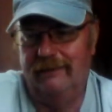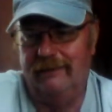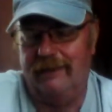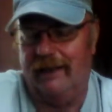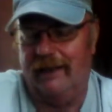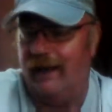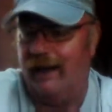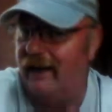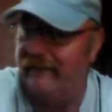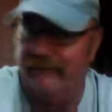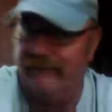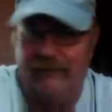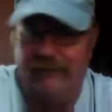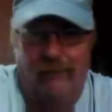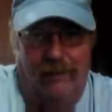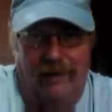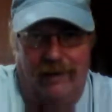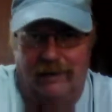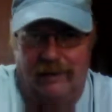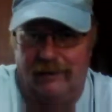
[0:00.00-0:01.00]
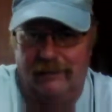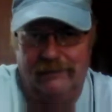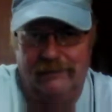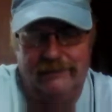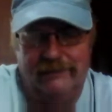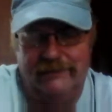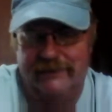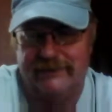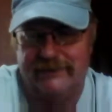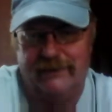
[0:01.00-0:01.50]
that everyone
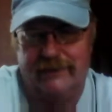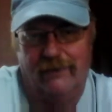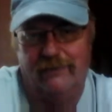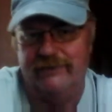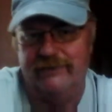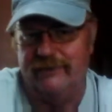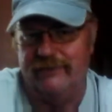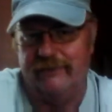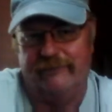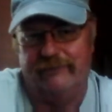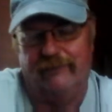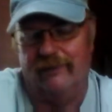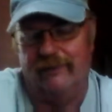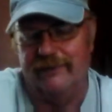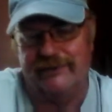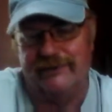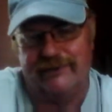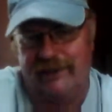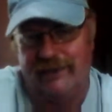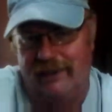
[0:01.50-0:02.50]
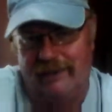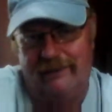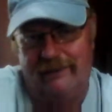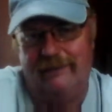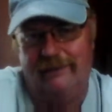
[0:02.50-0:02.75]
just knows you're full of shit?